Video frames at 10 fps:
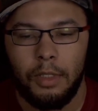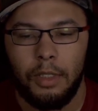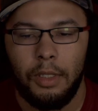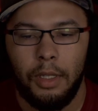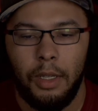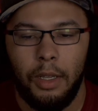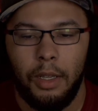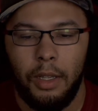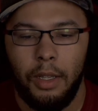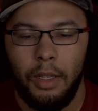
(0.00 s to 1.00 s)

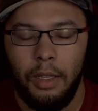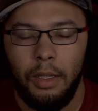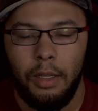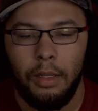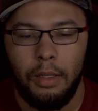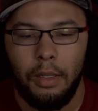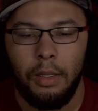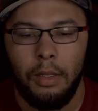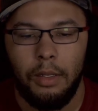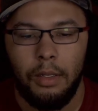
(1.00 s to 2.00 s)
Okay.
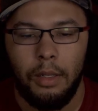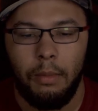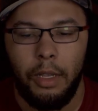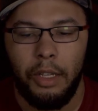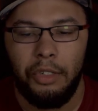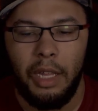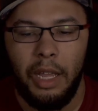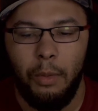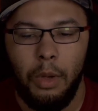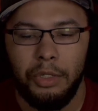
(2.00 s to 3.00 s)
Guessing that
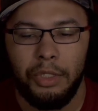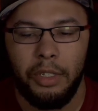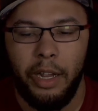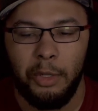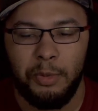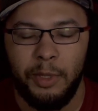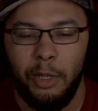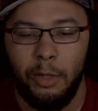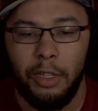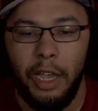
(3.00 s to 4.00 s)
was her house, but oh
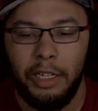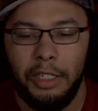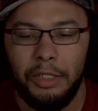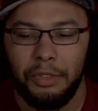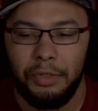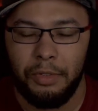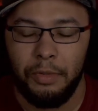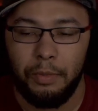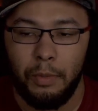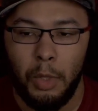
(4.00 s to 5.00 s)
god, it is
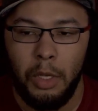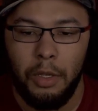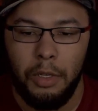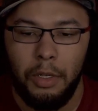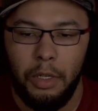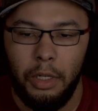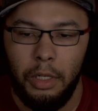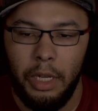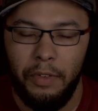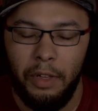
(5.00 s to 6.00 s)

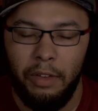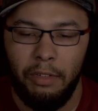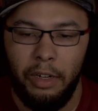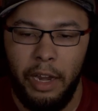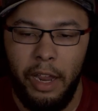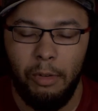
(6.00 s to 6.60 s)
definitely run down.